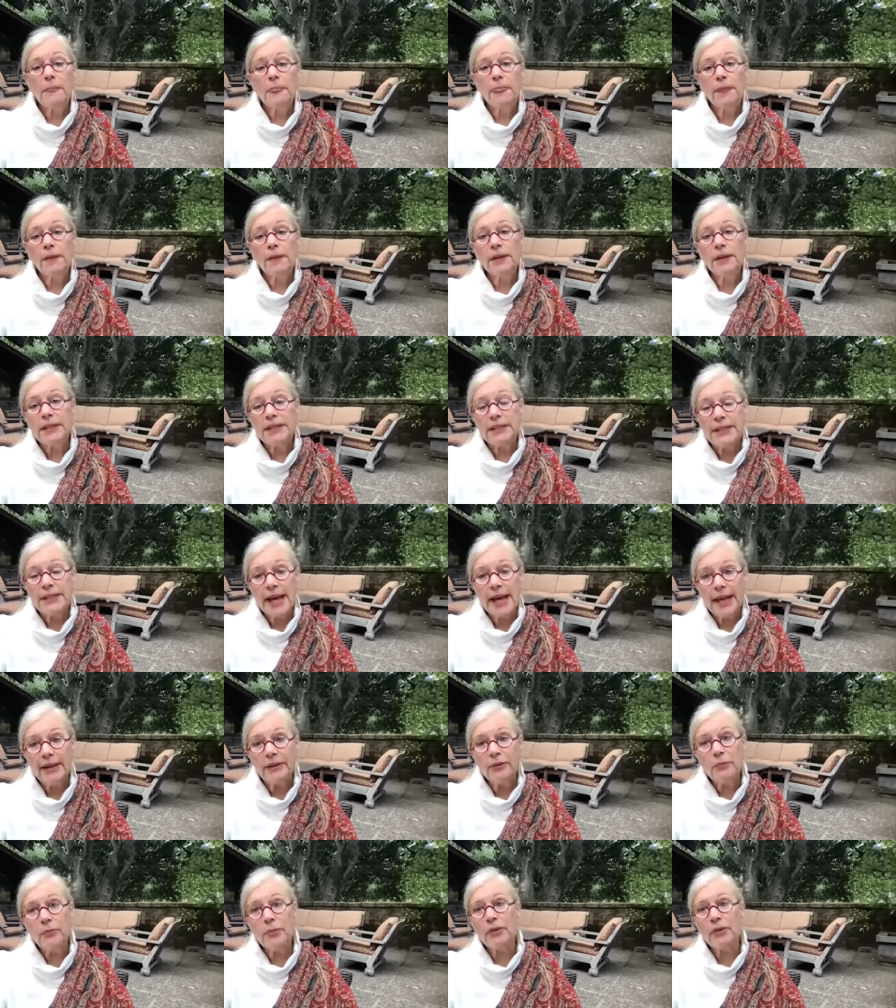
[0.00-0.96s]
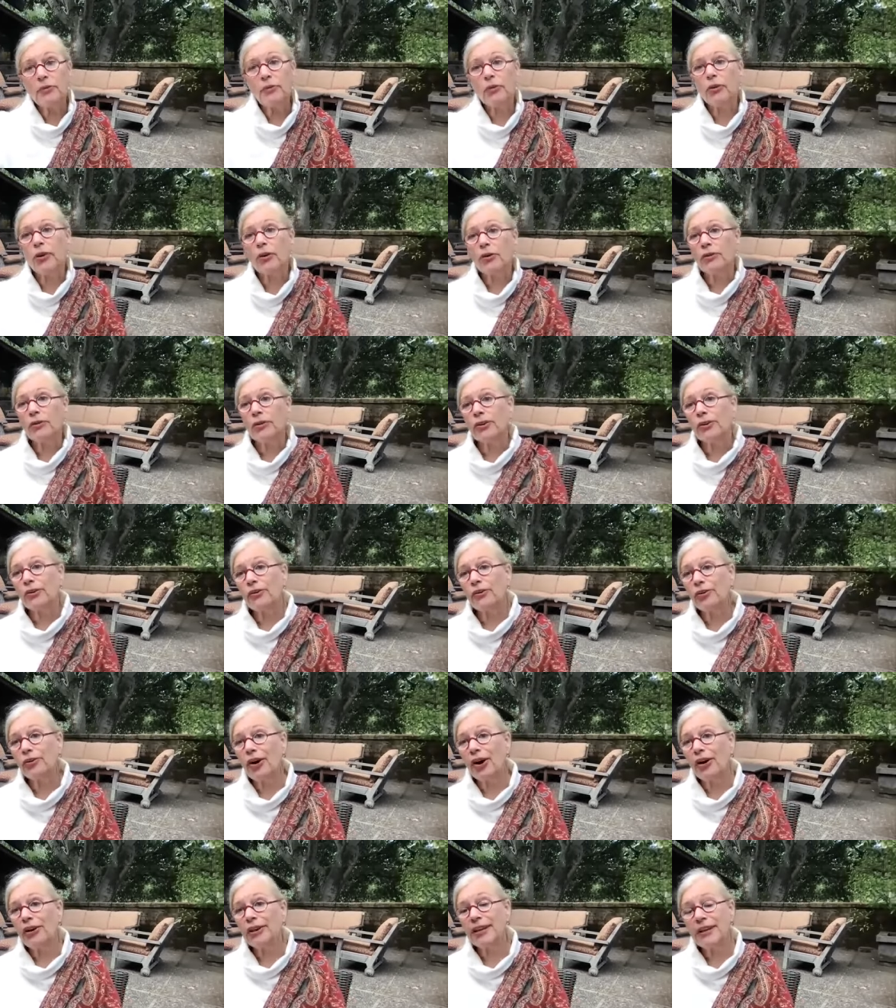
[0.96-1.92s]
The contentment, or,
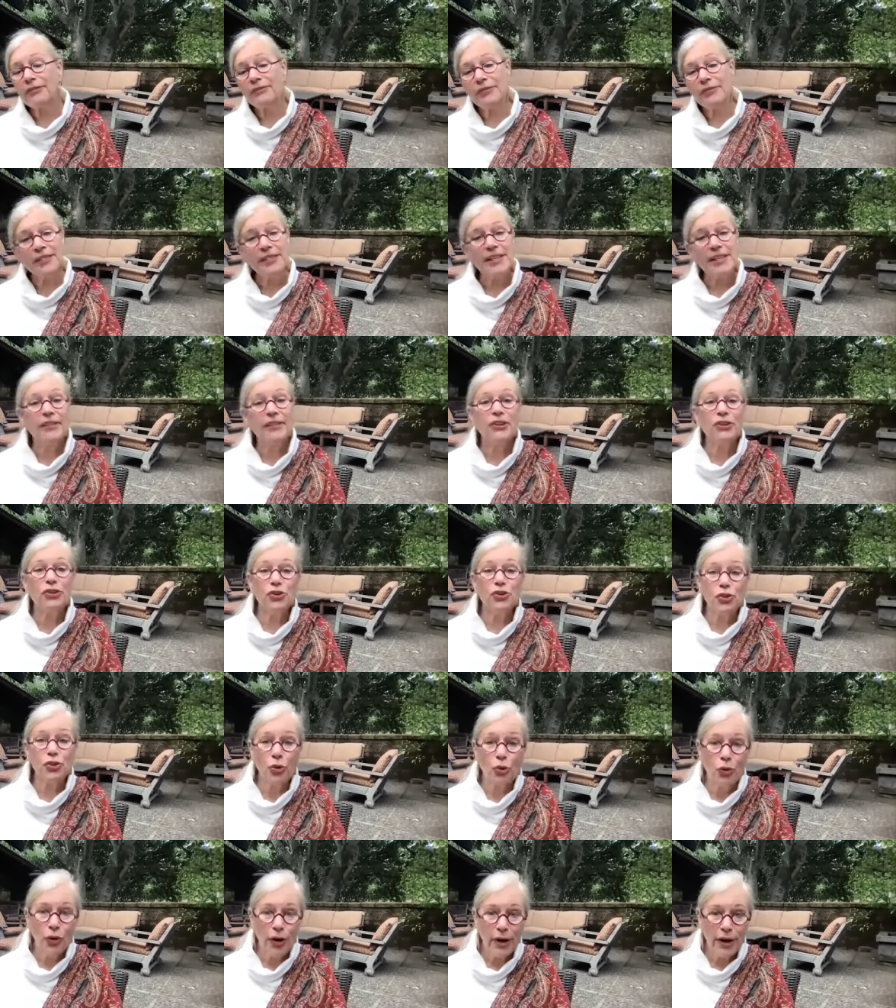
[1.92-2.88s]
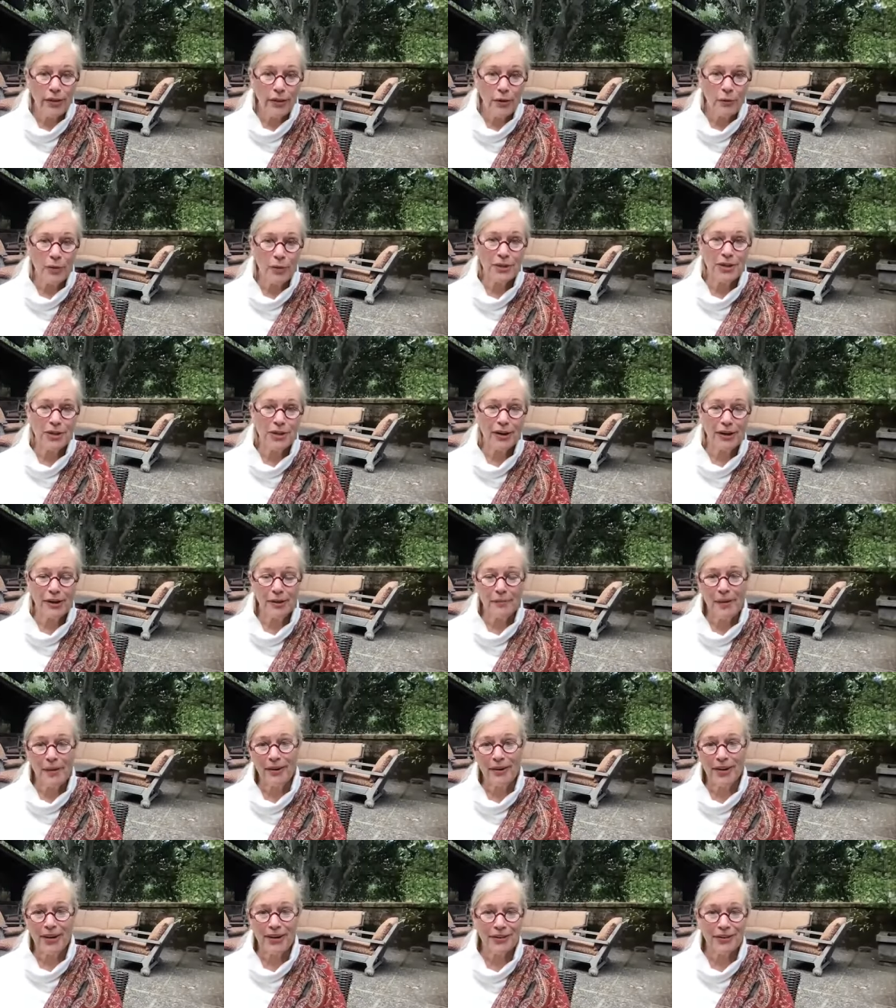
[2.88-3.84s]
or I'll even say the joy that we talk
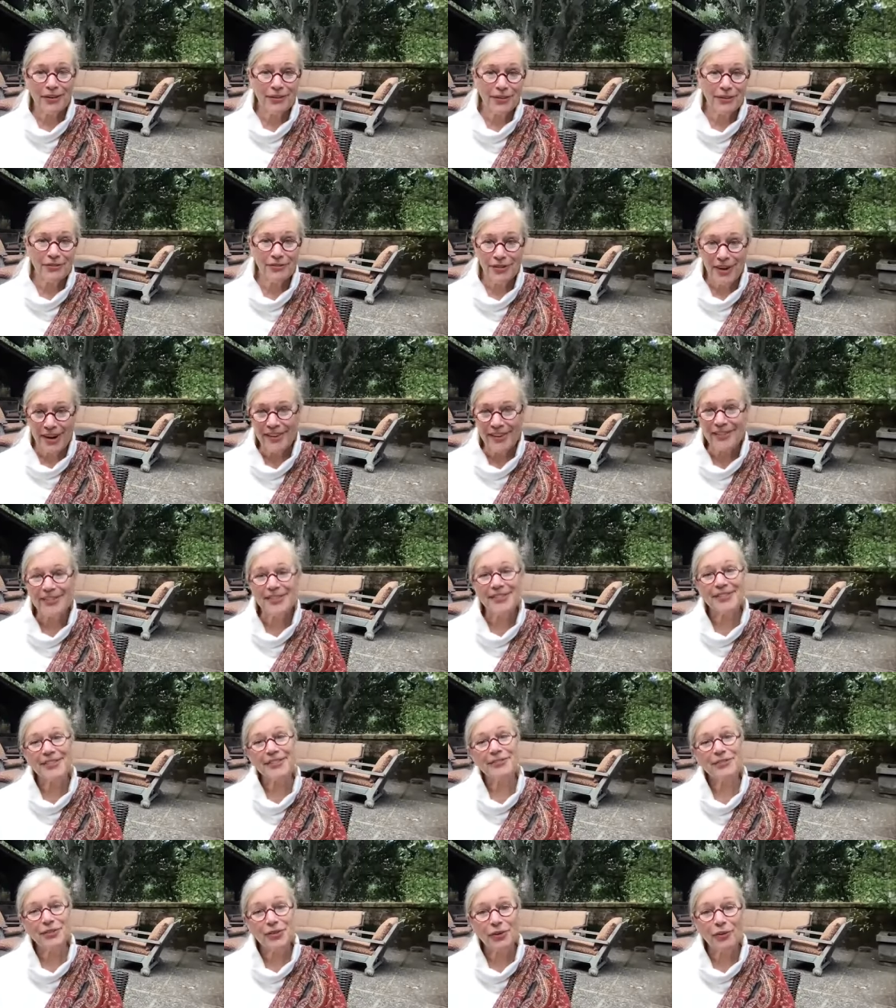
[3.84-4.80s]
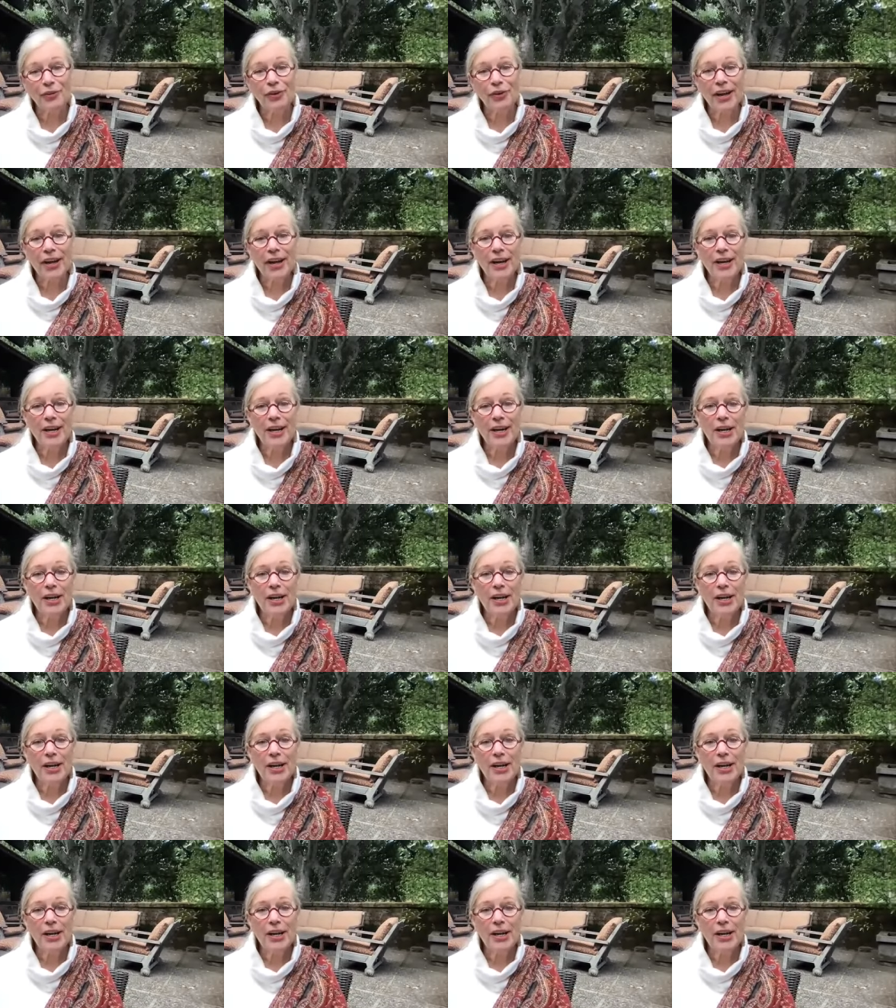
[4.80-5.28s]
about here in the fragrance of joy.